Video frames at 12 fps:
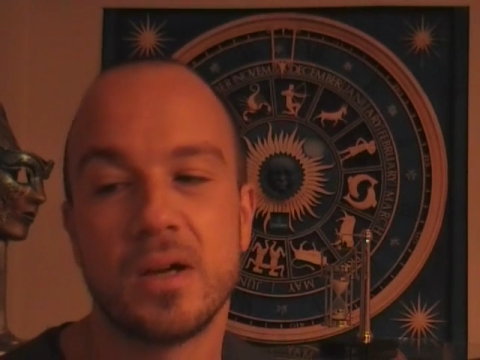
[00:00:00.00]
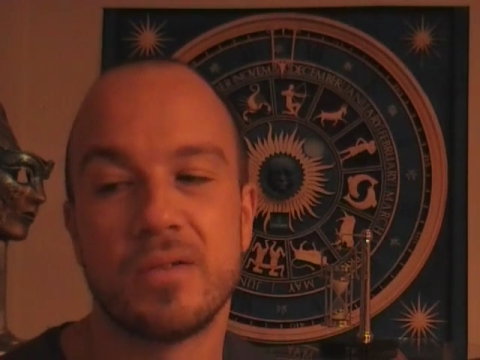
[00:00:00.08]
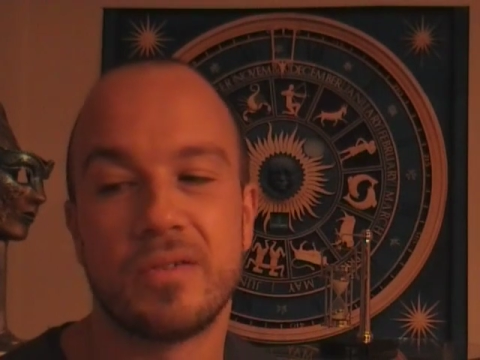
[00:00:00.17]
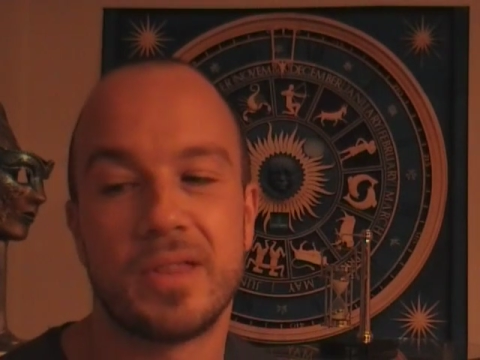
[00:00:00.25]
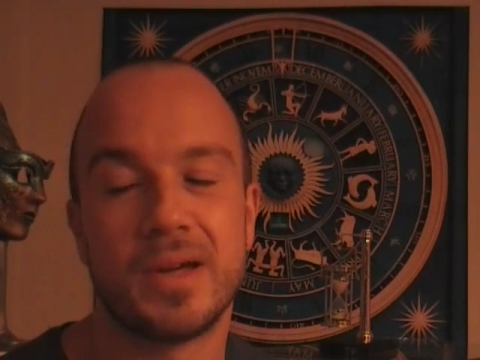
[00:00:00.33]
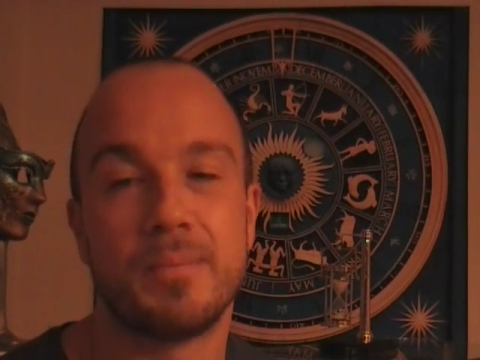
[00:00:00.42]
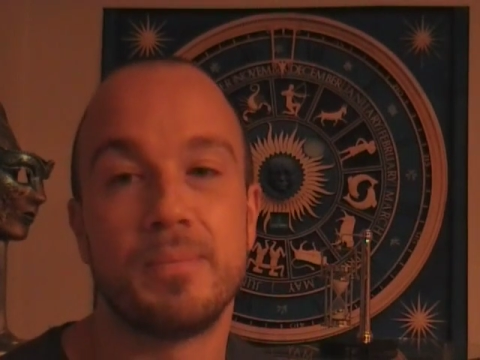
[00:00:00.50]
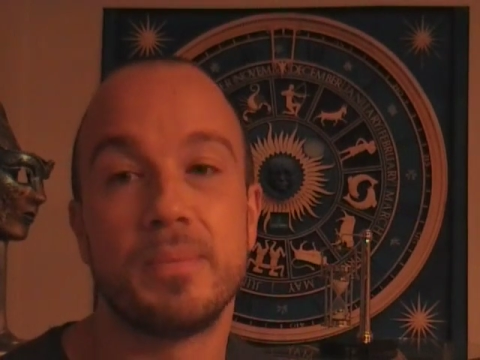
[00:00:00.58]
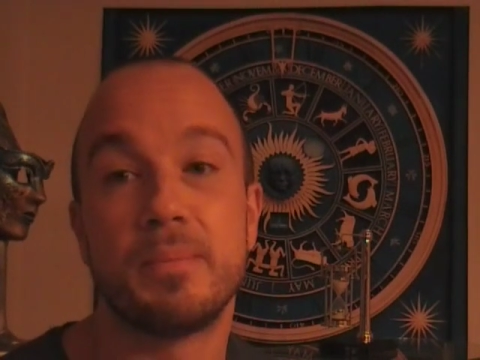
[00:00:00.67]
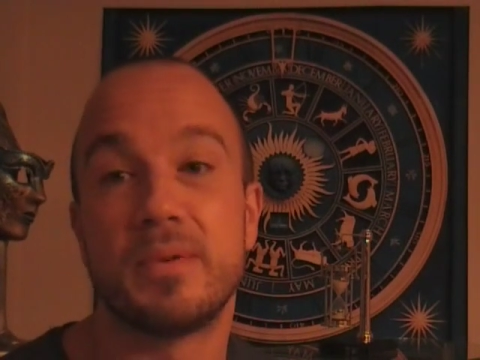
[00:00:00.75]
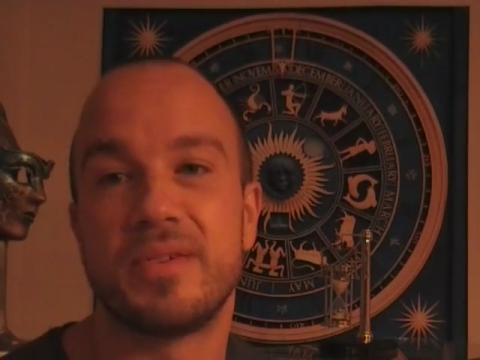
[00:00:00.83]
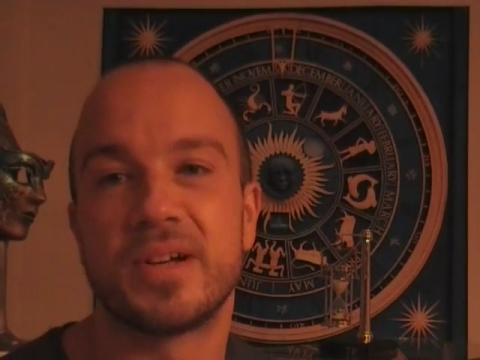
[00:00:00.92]
For them,
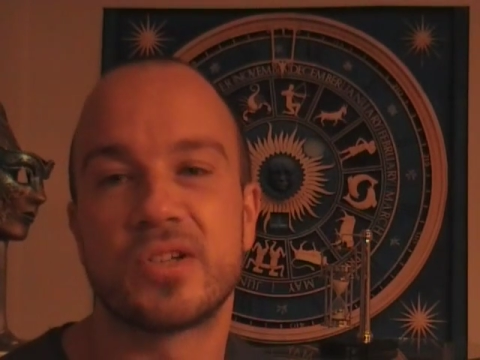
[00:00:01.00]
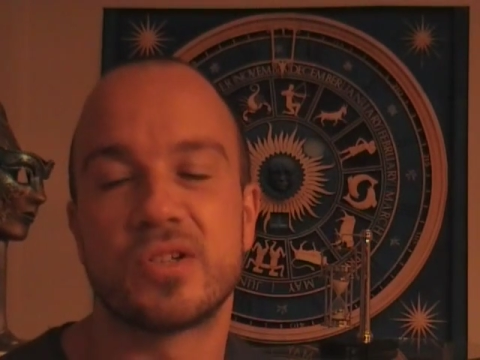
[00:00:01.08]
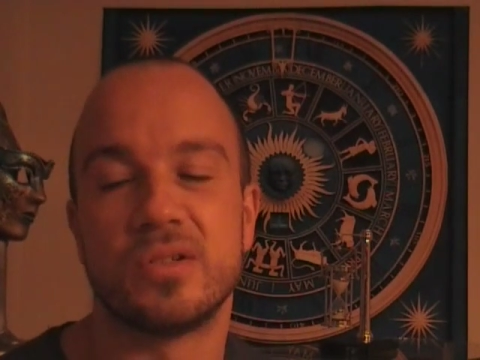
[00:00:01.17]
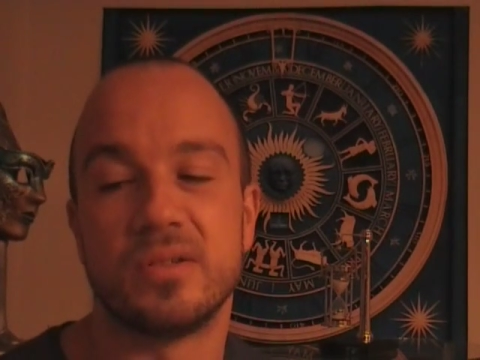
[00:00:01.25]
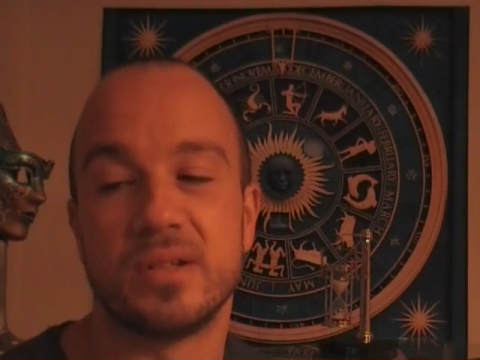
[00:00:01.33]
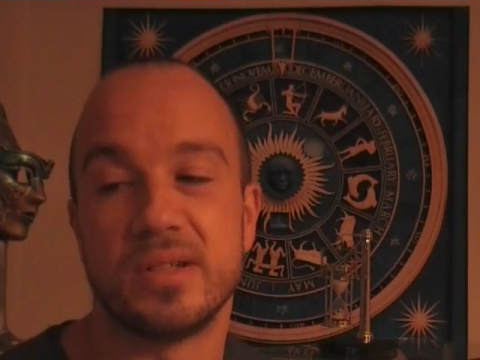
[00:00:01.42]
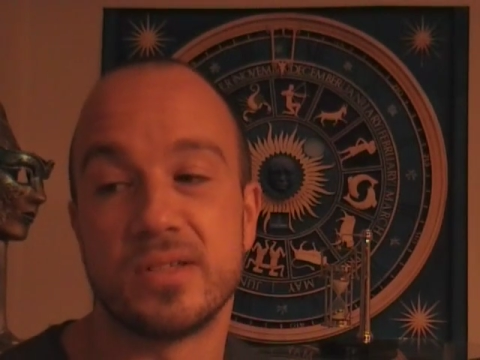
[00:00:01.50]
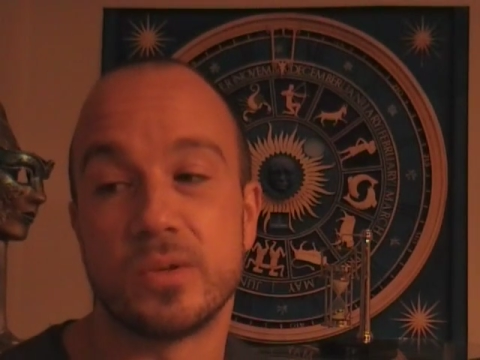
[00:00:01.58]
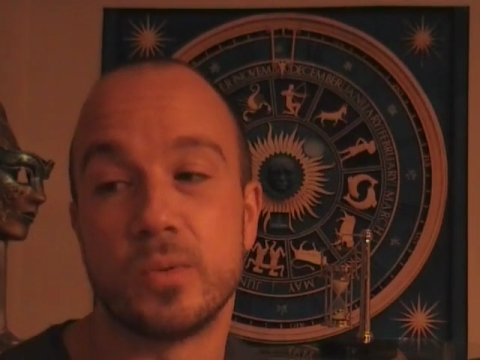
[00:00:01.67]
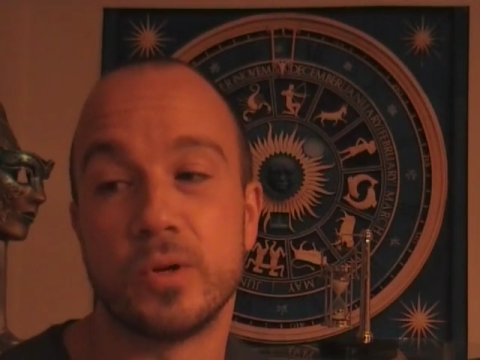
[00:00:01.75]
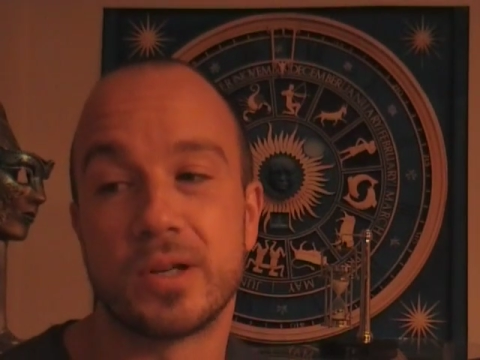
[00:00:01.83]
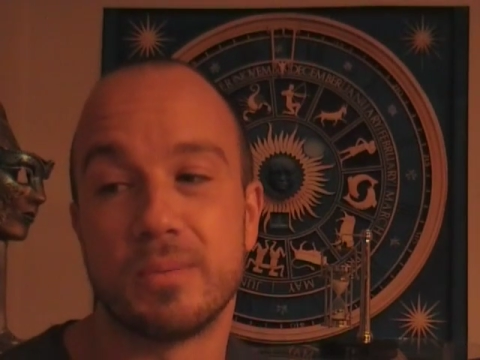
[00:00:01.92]
perfection is a
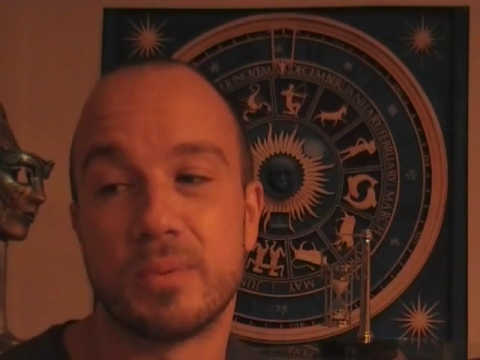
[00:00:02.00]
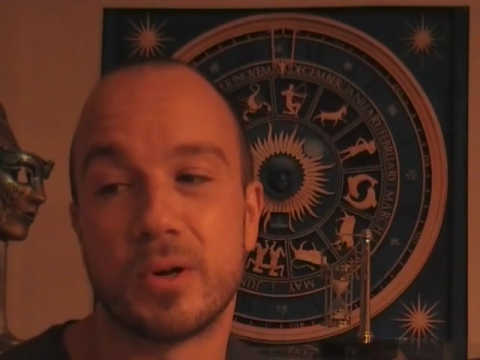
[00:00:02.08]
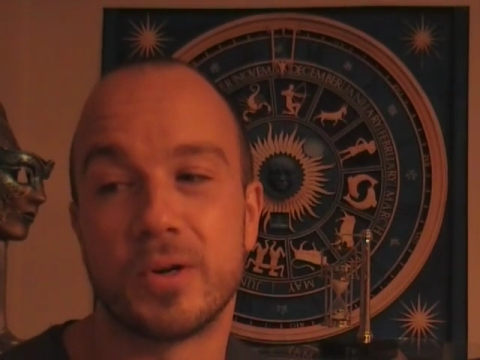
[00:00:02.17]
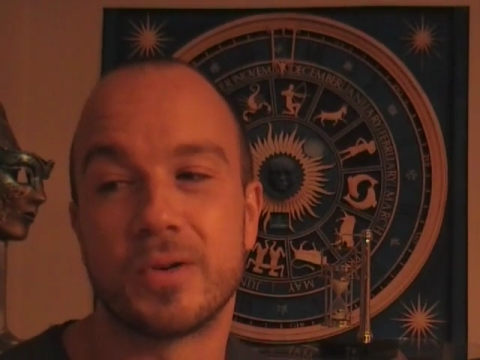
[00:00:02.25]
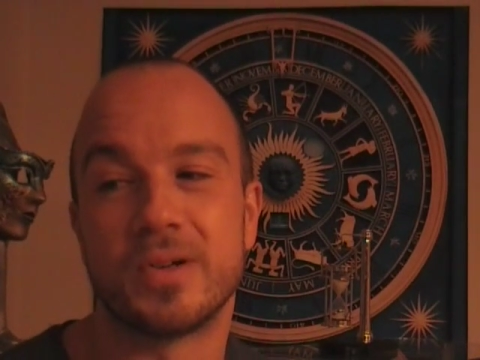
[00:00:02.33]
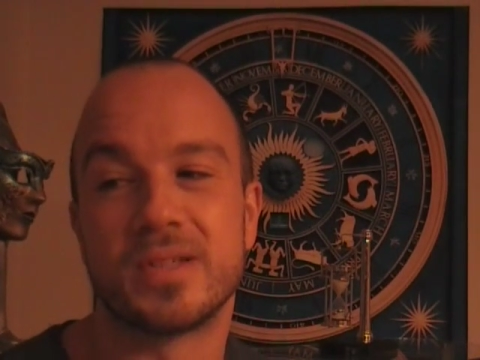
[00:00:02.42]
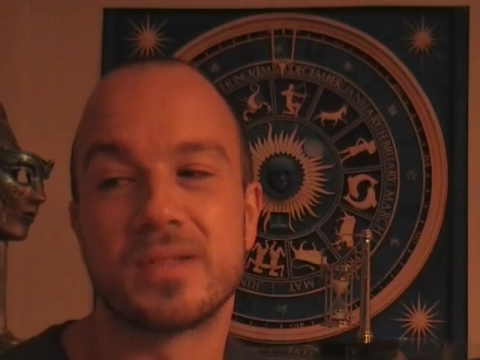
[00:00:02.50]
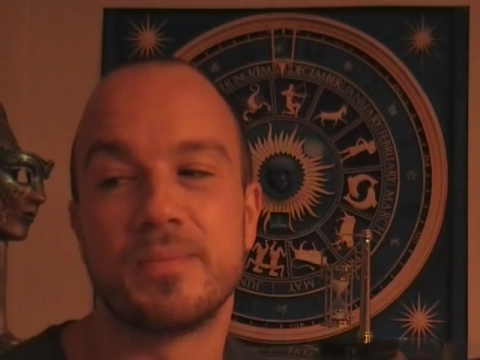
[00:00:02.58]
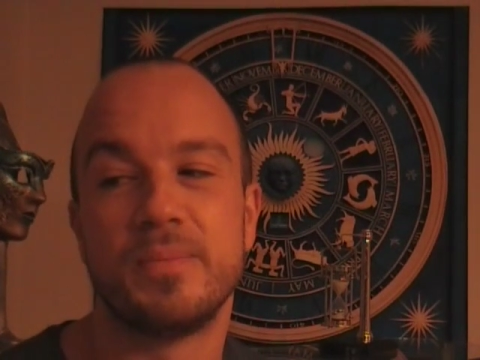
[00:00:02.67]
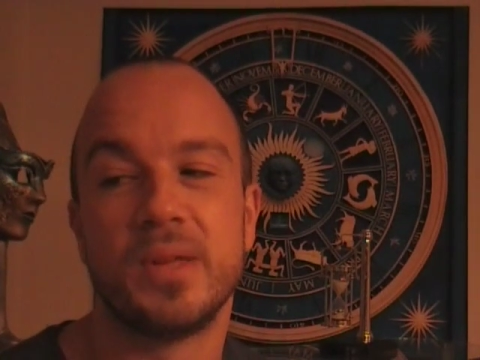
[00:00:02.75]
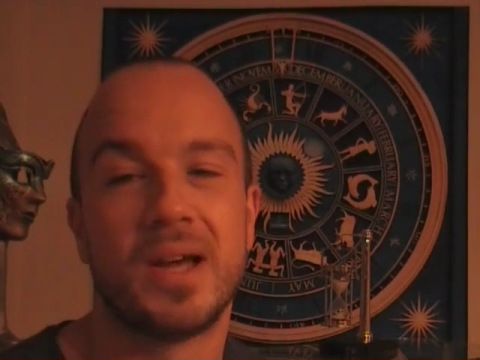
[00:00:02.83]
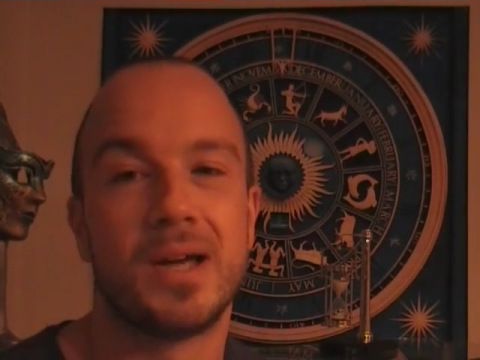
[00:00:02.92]
work in
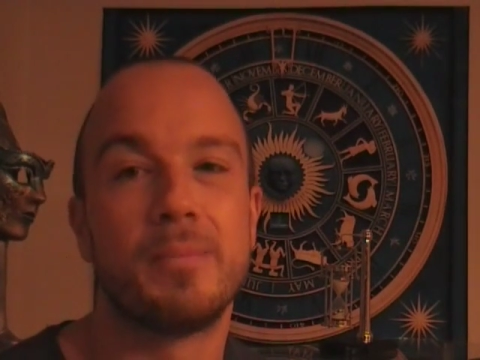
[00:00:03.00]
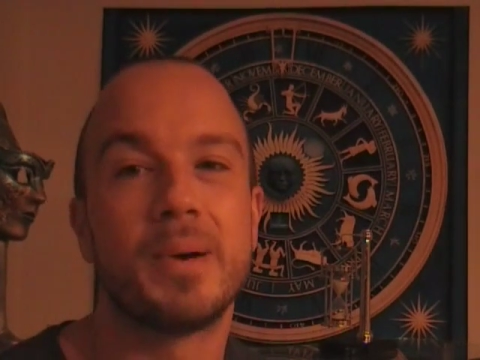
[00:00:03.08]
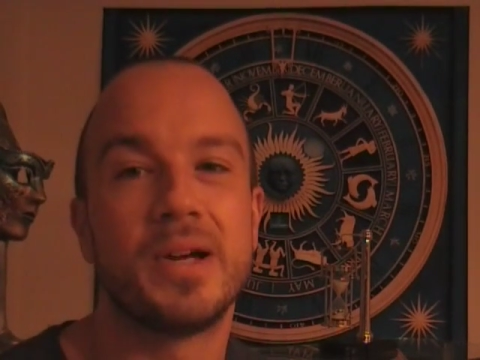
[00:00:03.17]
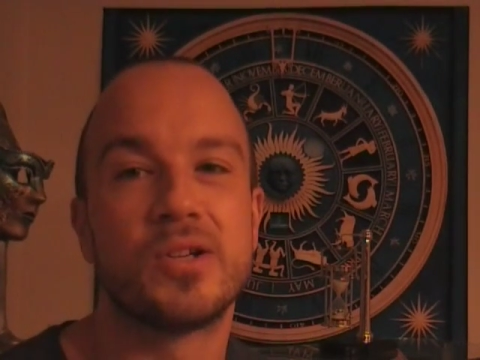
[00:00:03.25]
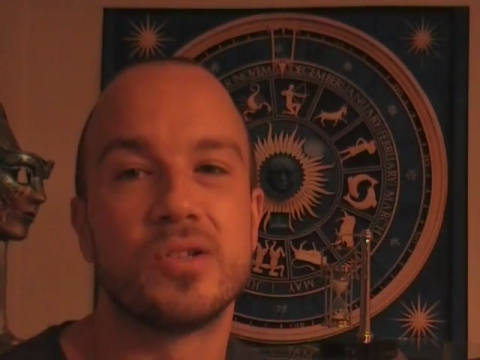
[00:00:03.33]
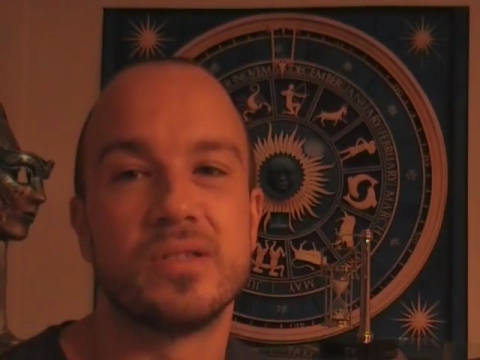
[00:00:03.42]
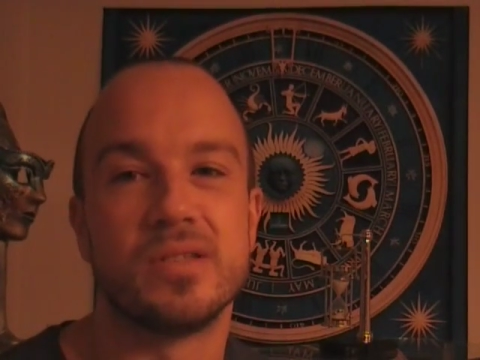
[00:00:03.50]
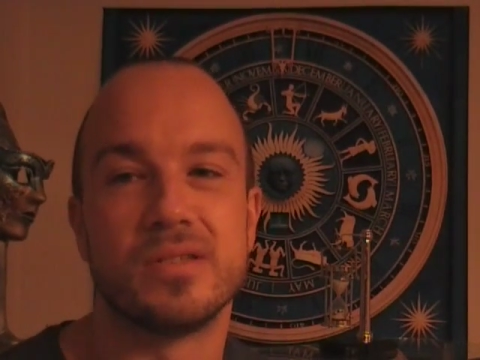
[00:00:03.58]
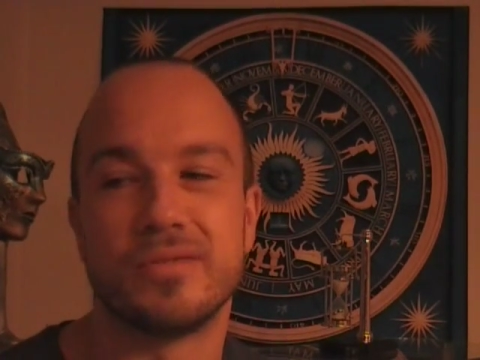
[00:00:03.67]
progress, and patience is a